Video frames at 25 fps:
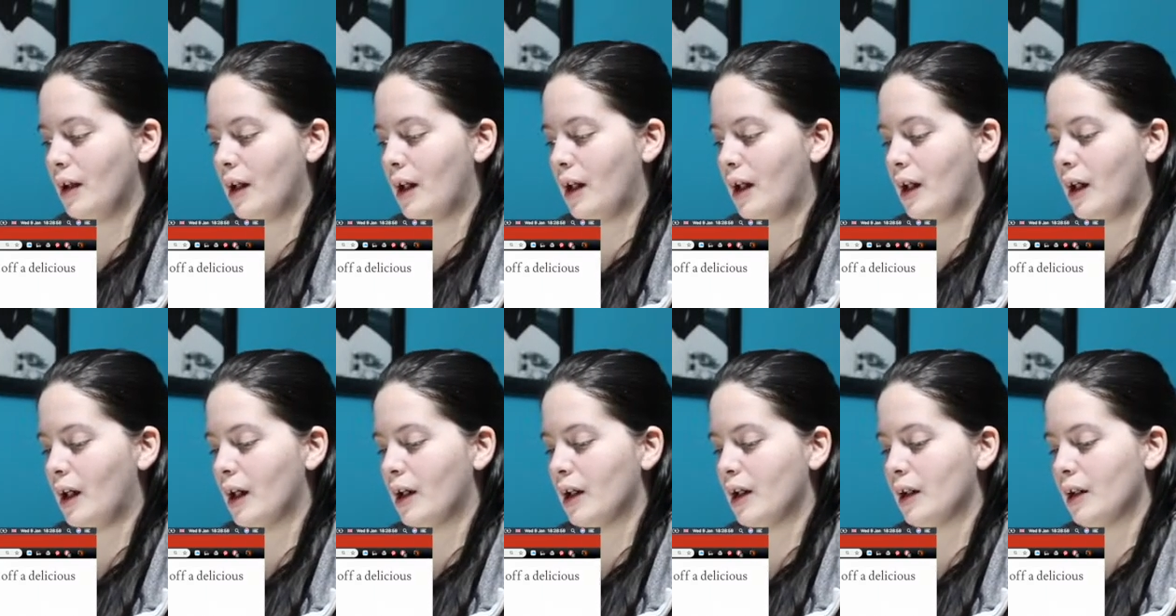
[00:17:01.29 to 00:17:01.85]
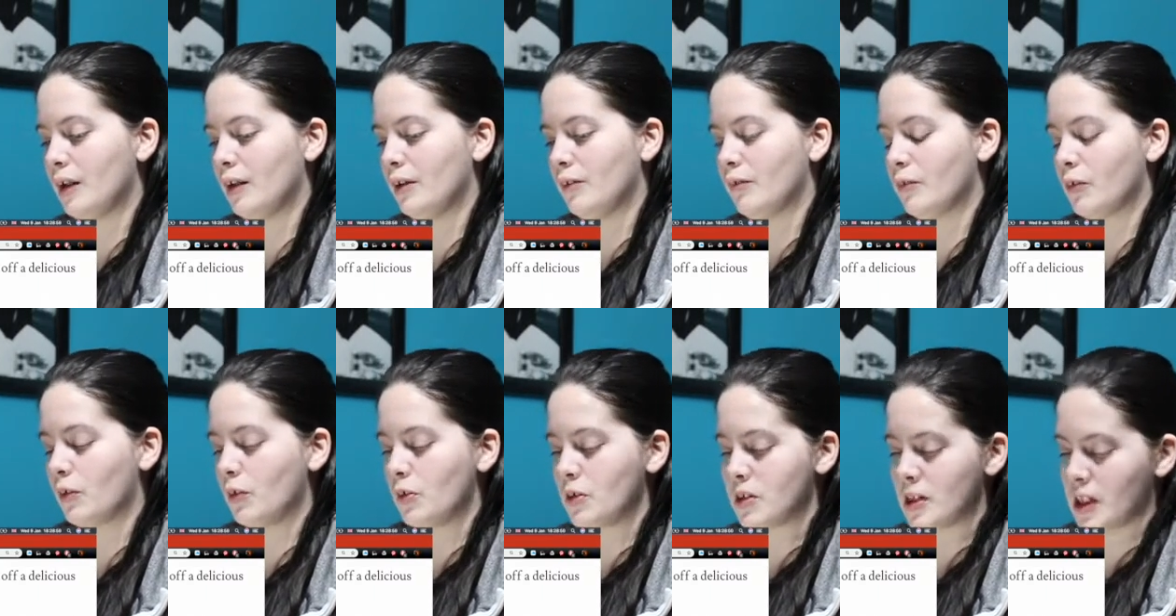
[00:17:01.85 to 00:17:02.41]
and
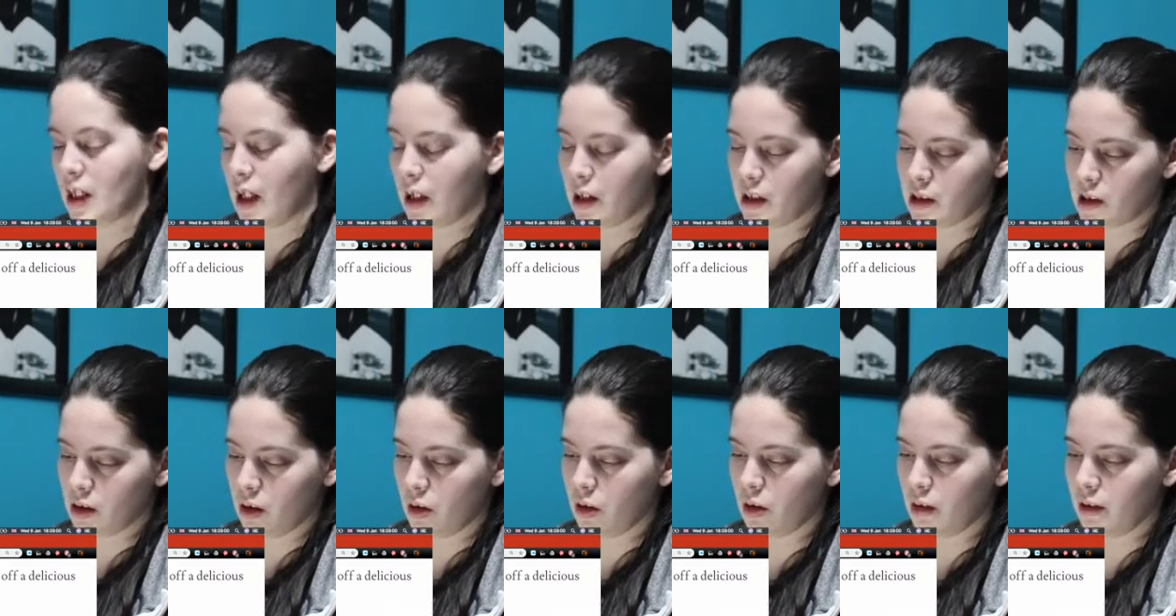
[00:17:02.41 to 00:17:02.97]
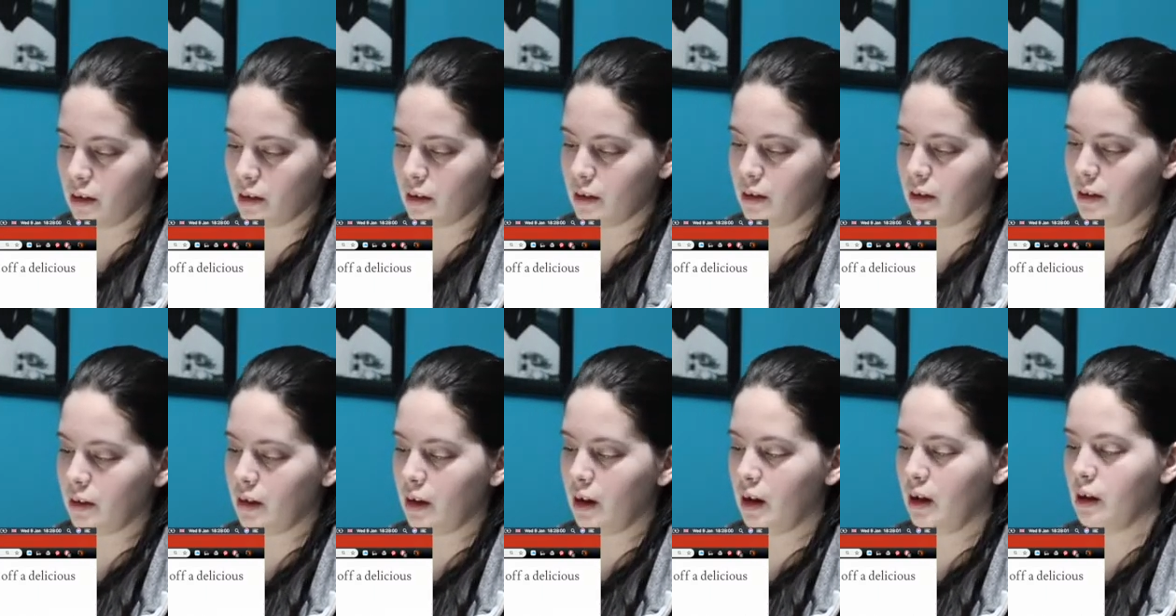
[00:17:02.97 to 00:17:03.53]
of course I like chocolate,
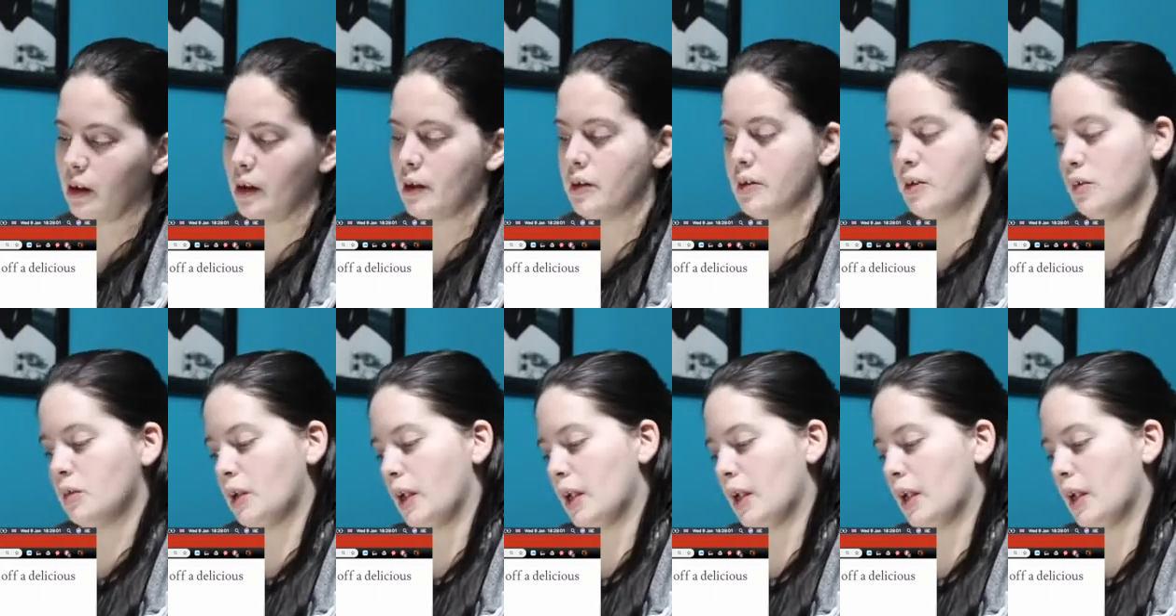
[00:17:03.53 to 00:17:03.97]
and I do